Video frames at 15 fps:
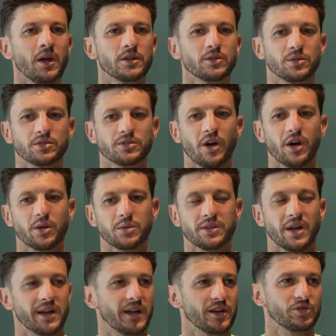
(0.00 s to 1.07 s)
So it started with
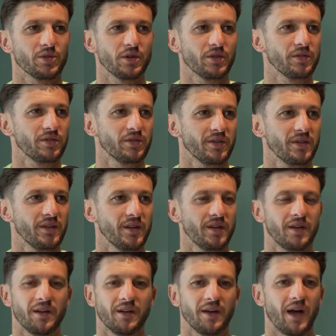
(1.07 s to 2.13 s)
Dan Ashworth,
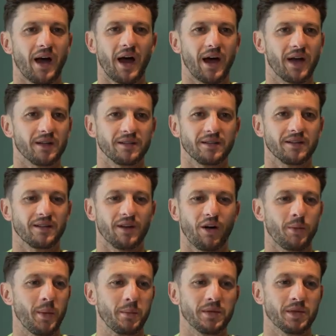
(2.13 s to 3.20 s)
and I
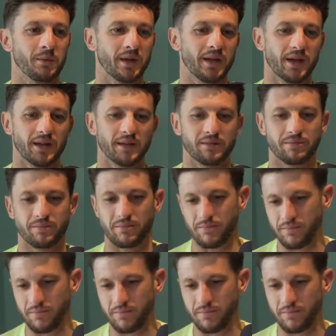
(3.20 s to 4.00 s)
remember the meeting.